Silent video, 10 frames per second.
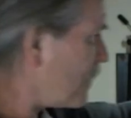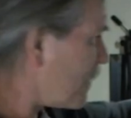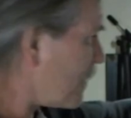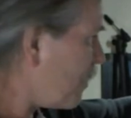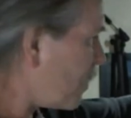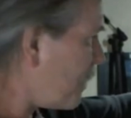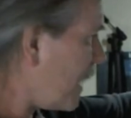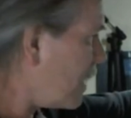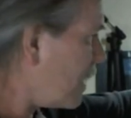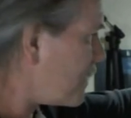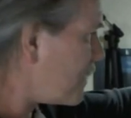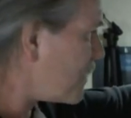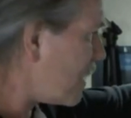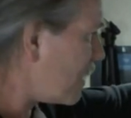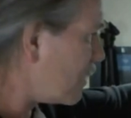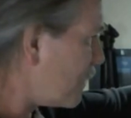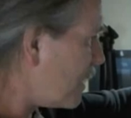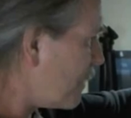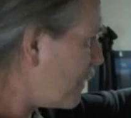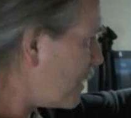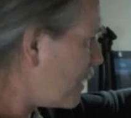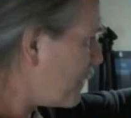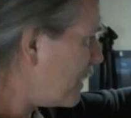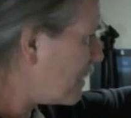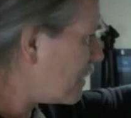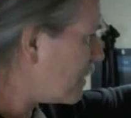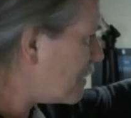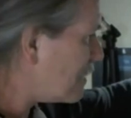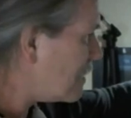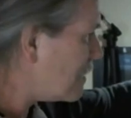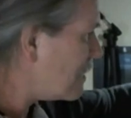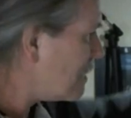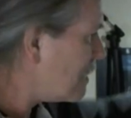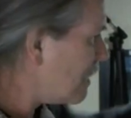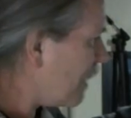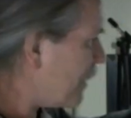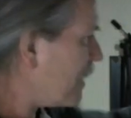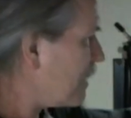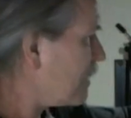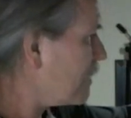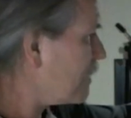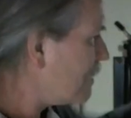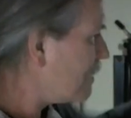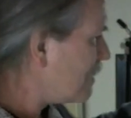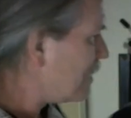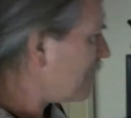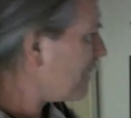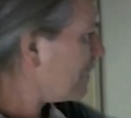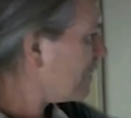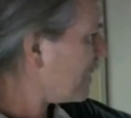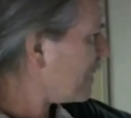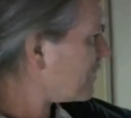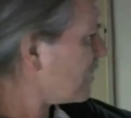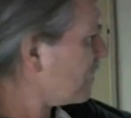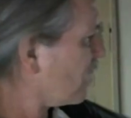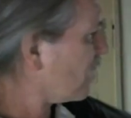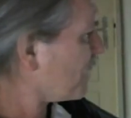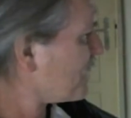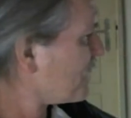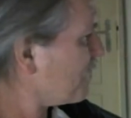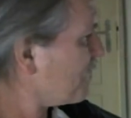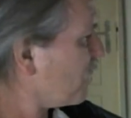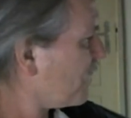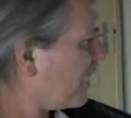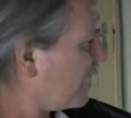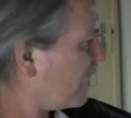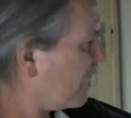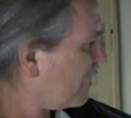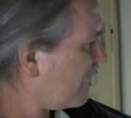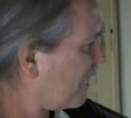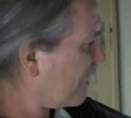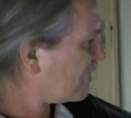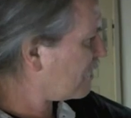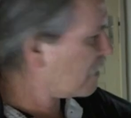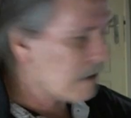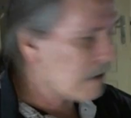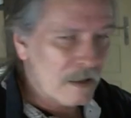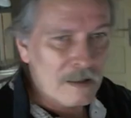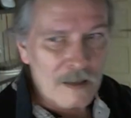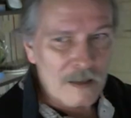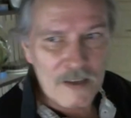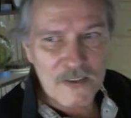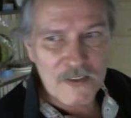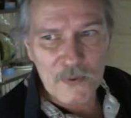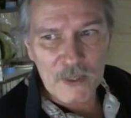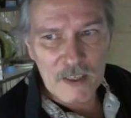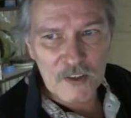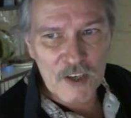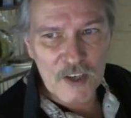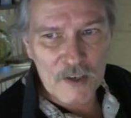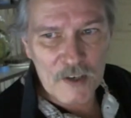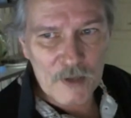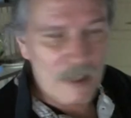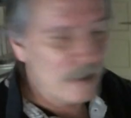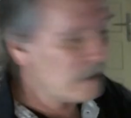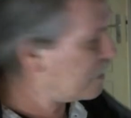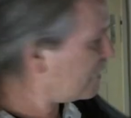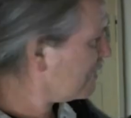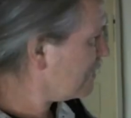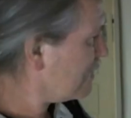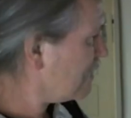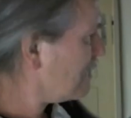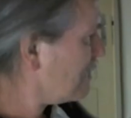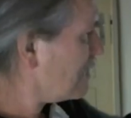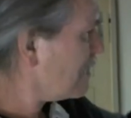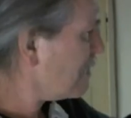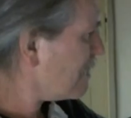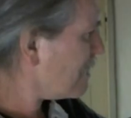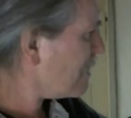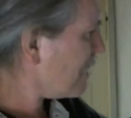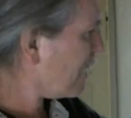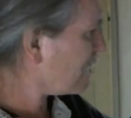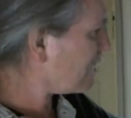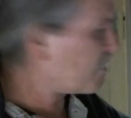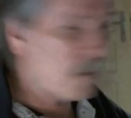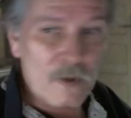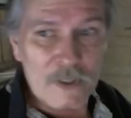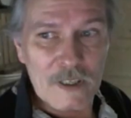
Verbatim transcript: support pylons that are going to be coming up here and then that's the normal support that that uh, S3D generated and that support